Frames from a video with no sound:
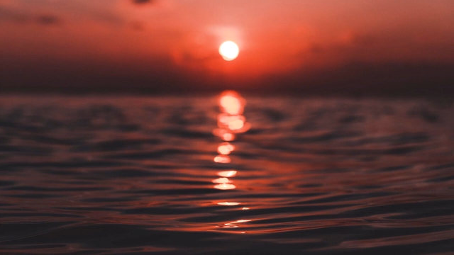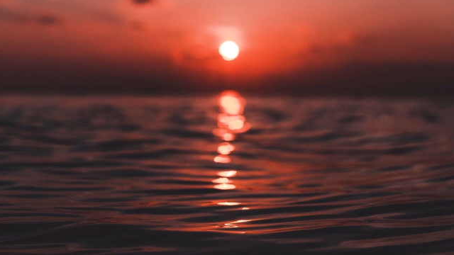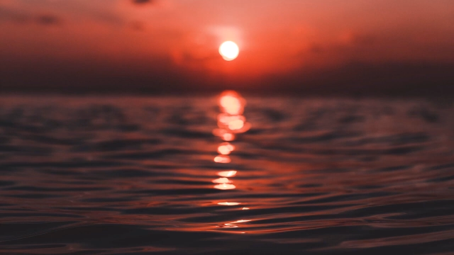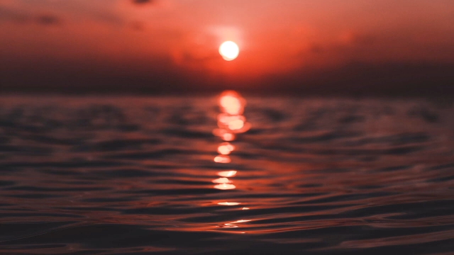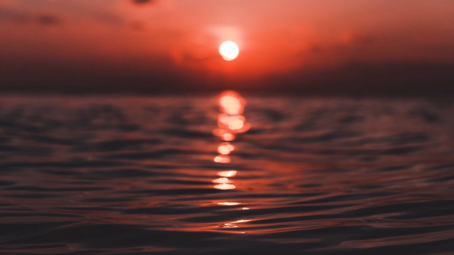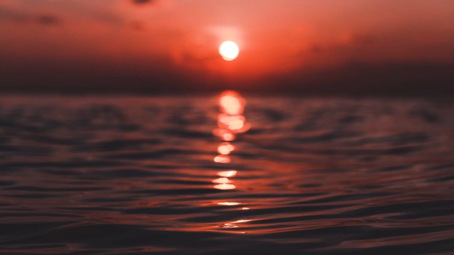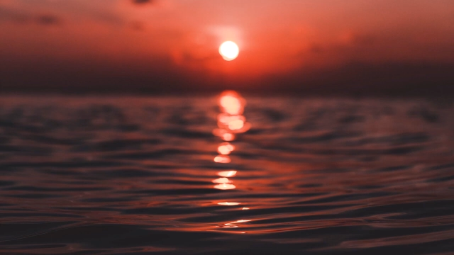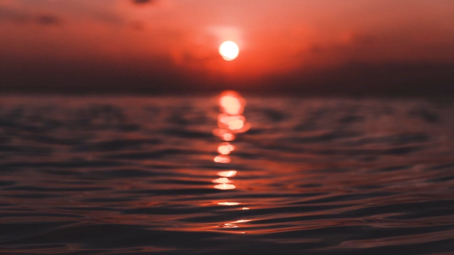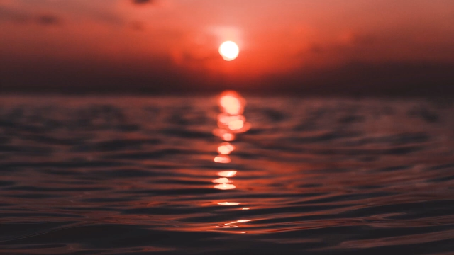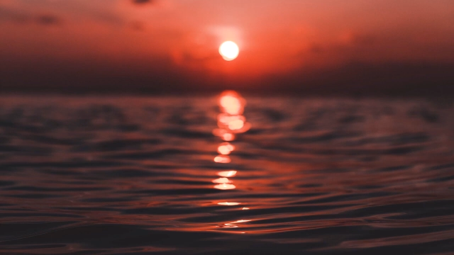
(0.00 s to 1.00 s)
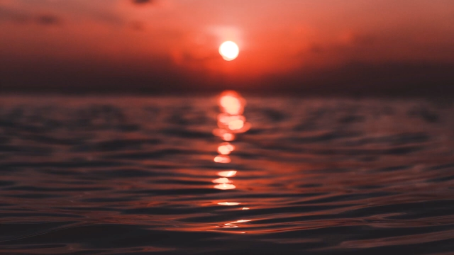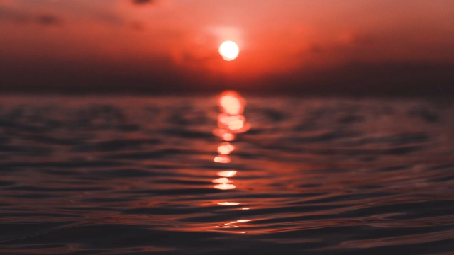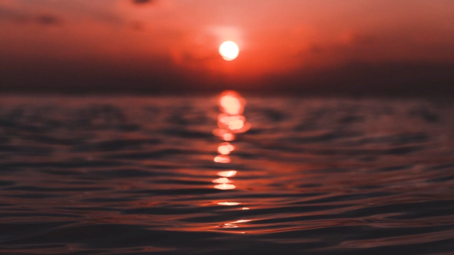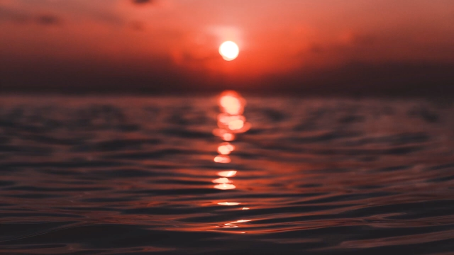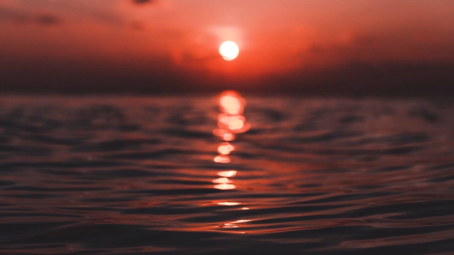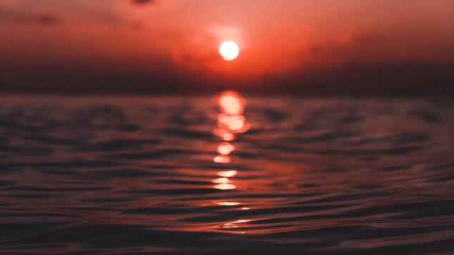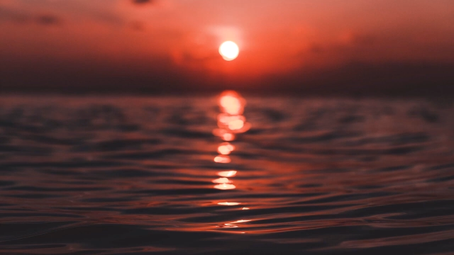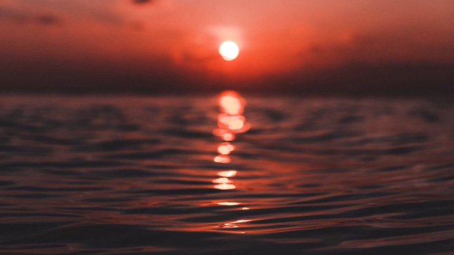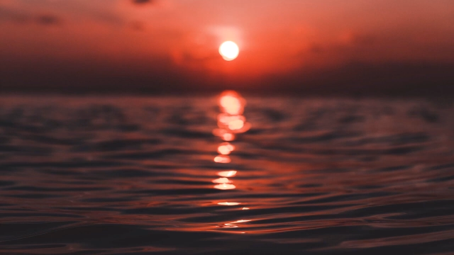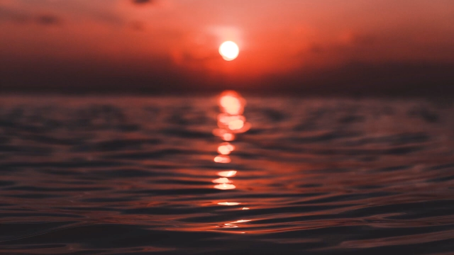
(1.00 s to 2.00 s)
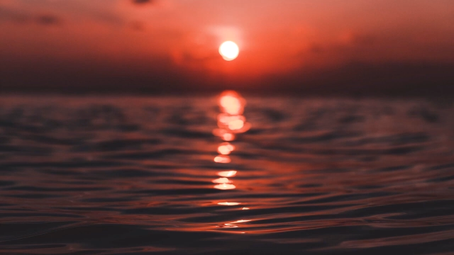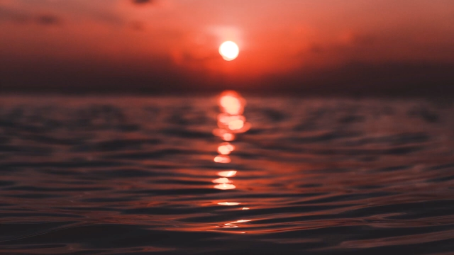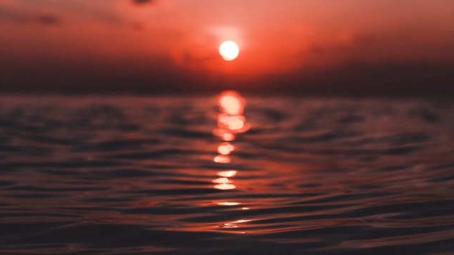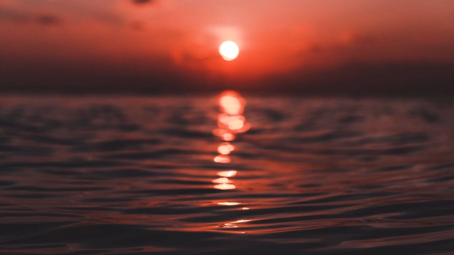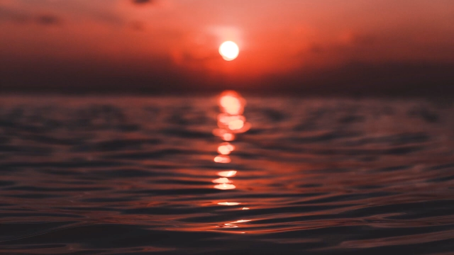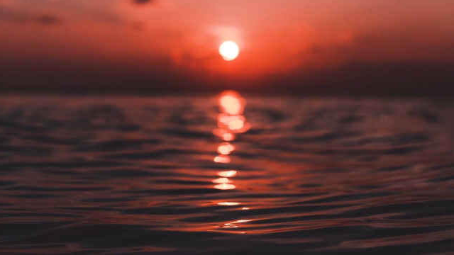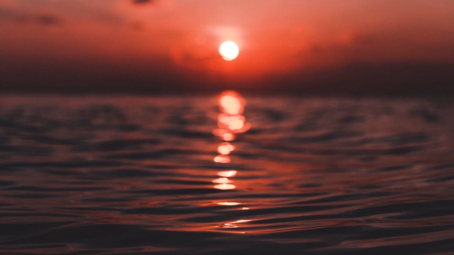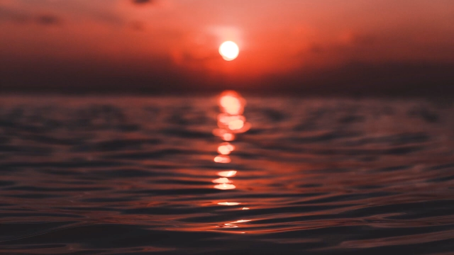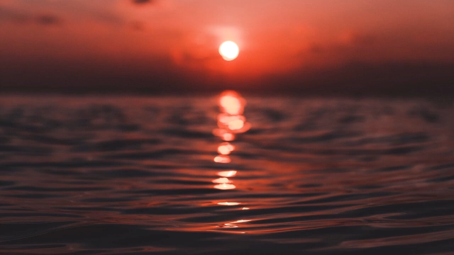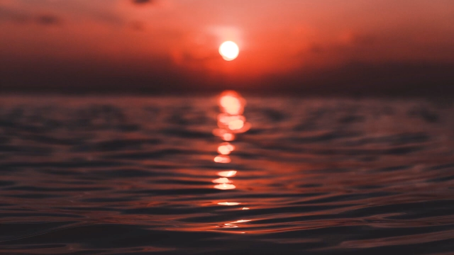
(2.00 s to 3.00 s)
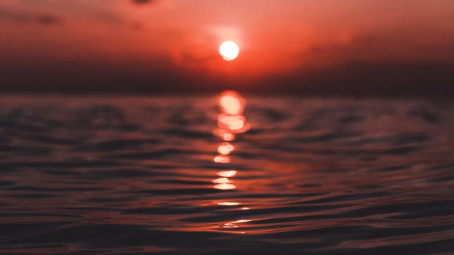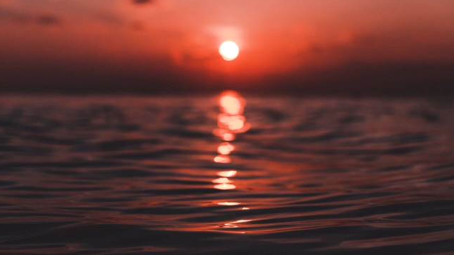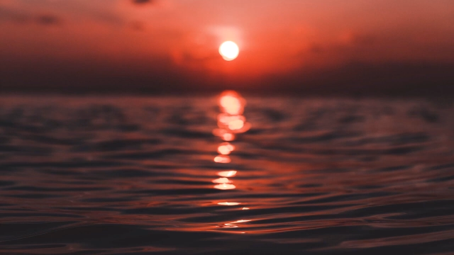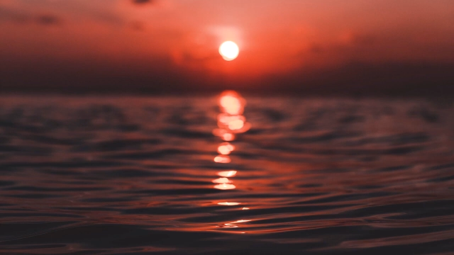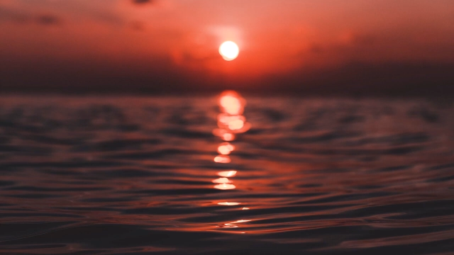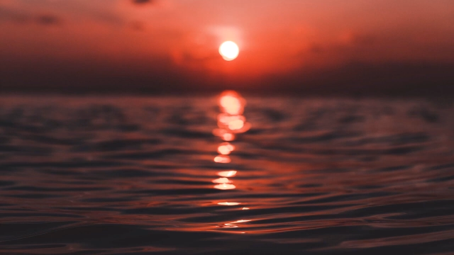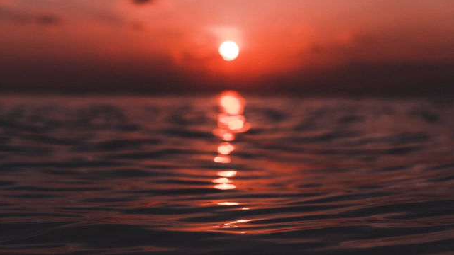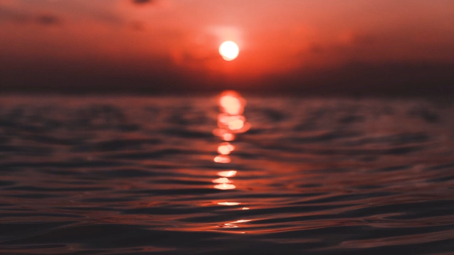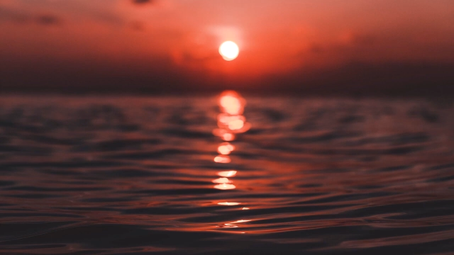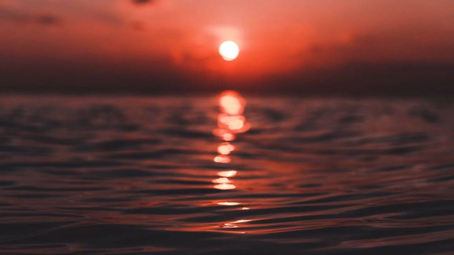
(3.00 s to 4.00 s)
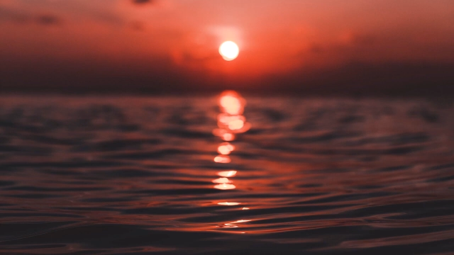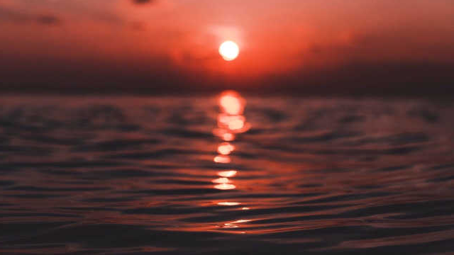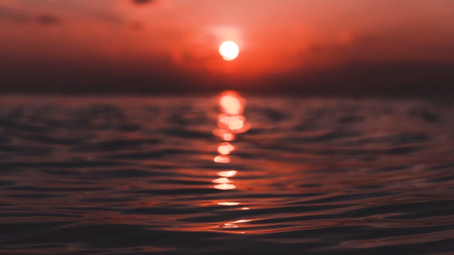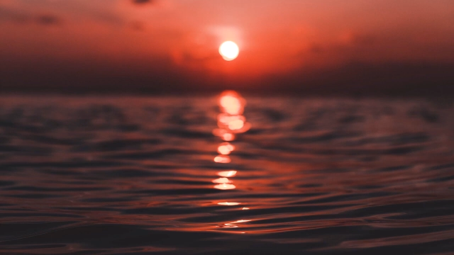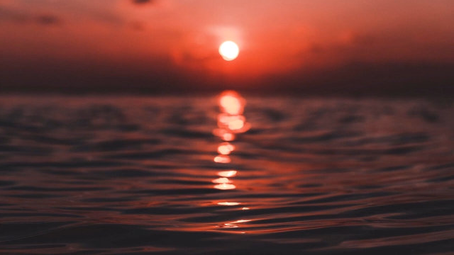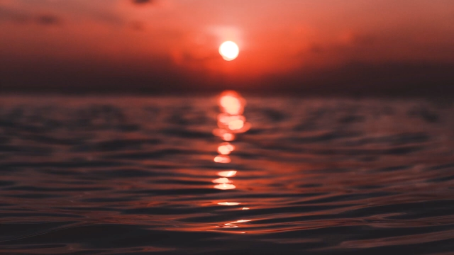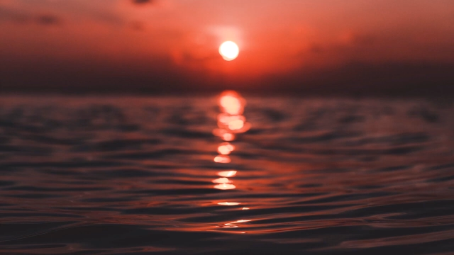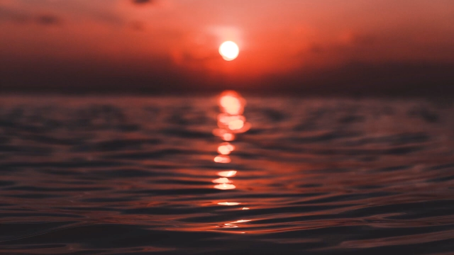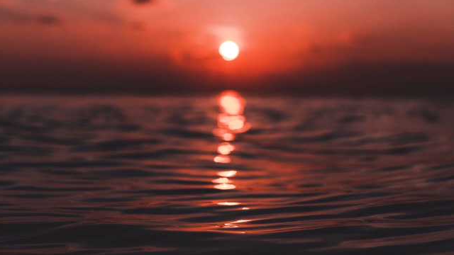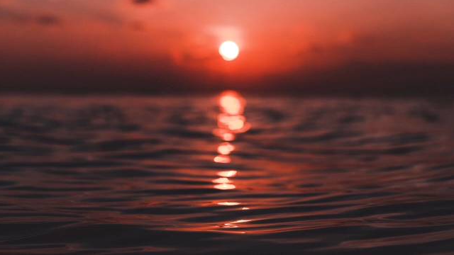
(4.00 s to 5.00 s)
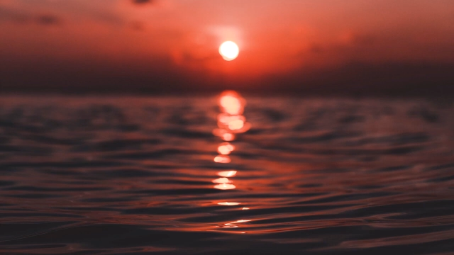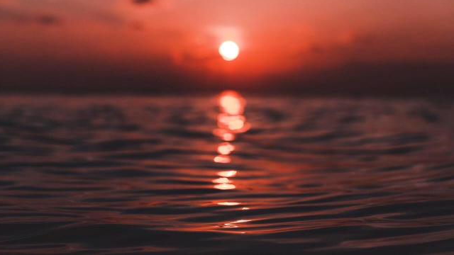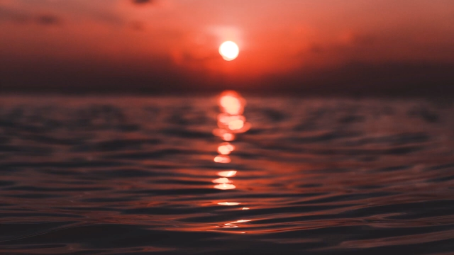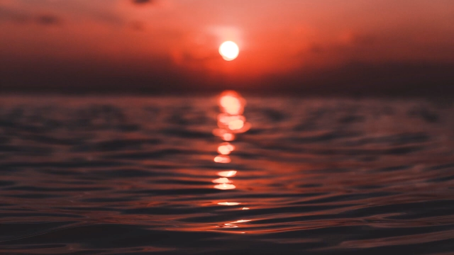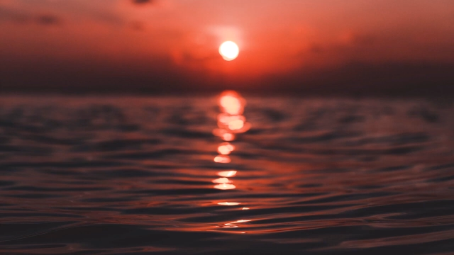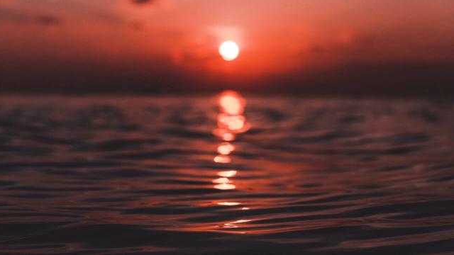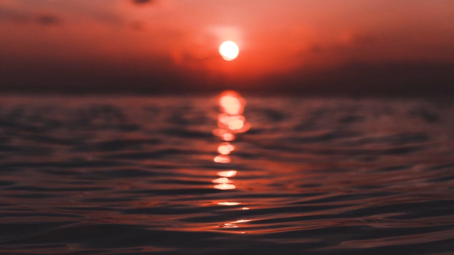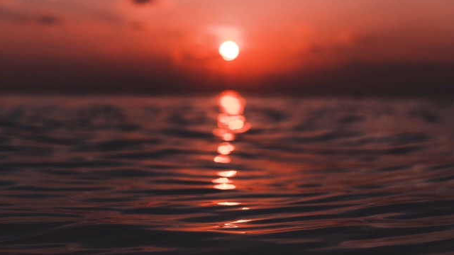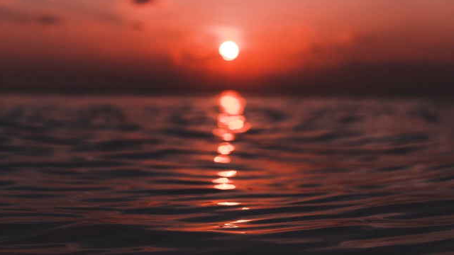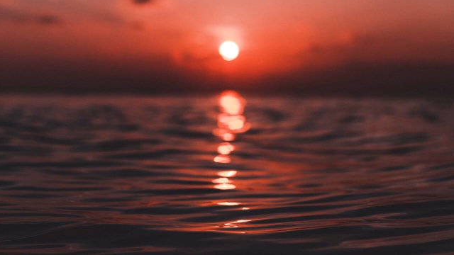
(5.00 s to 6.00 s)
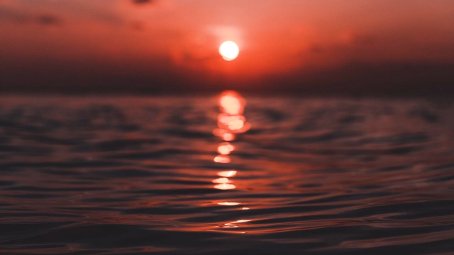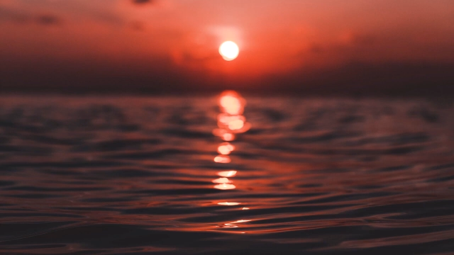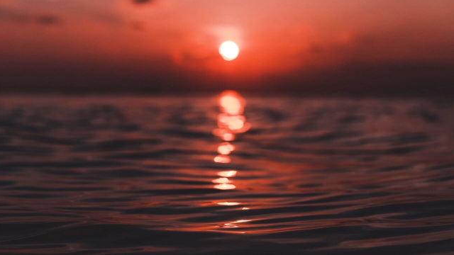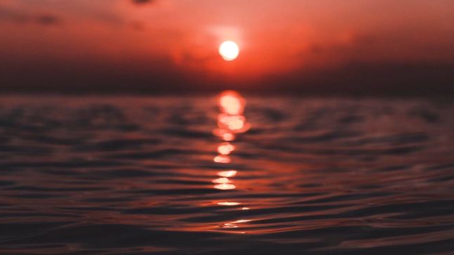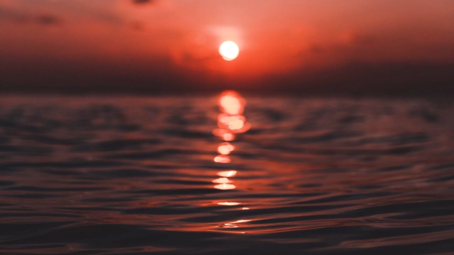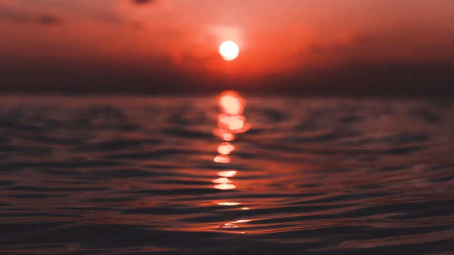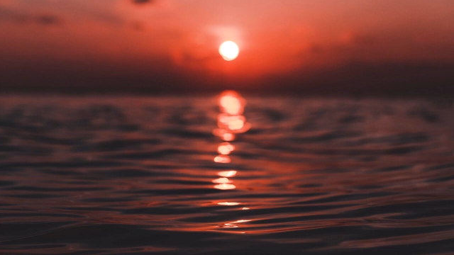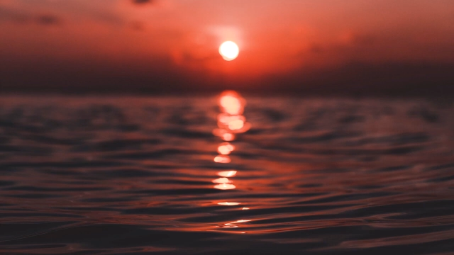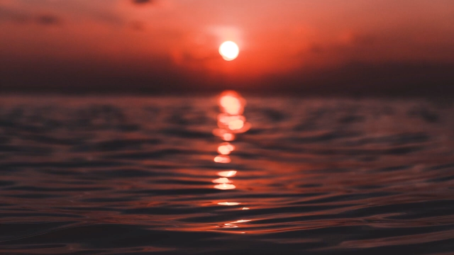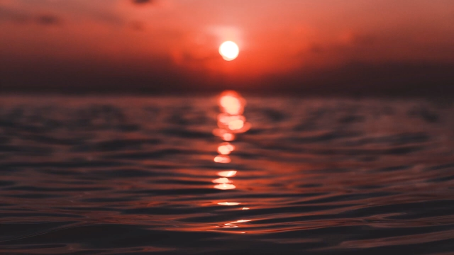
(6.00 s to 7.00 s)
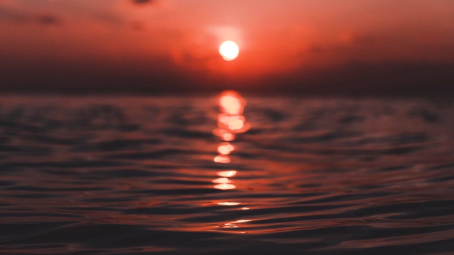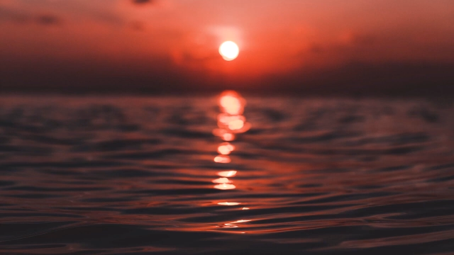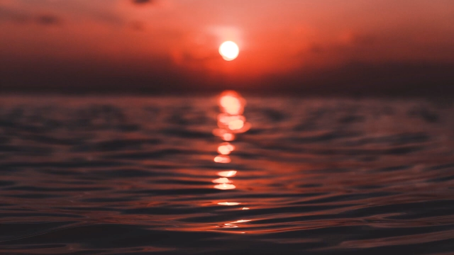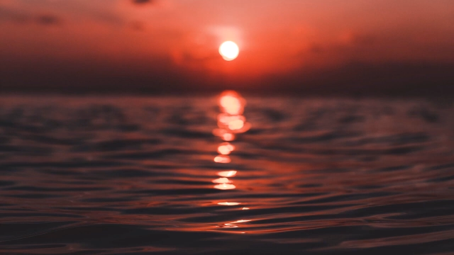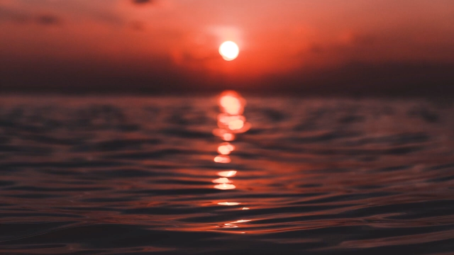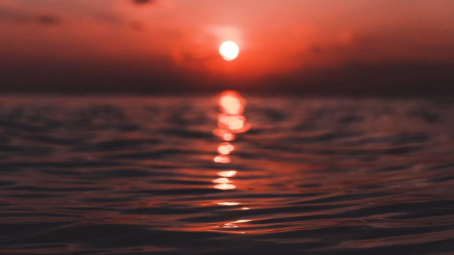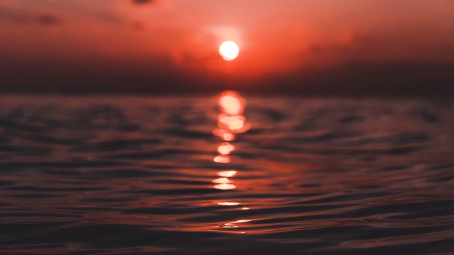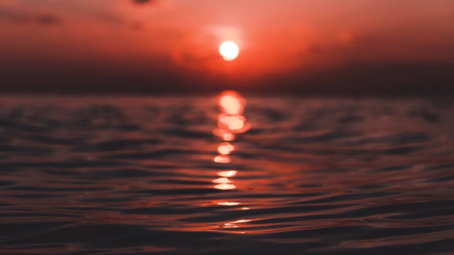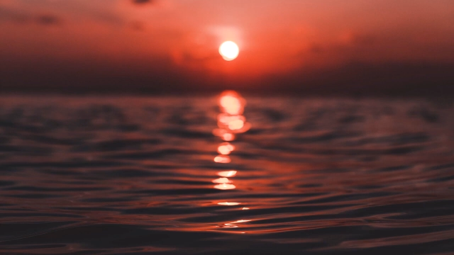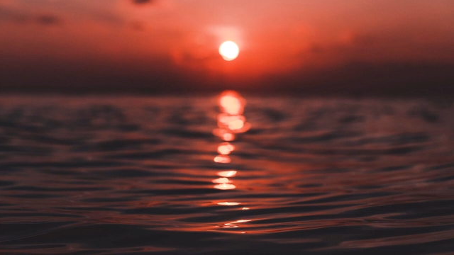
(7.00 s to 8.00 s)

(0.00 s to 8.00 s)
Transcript: (no speaker visible)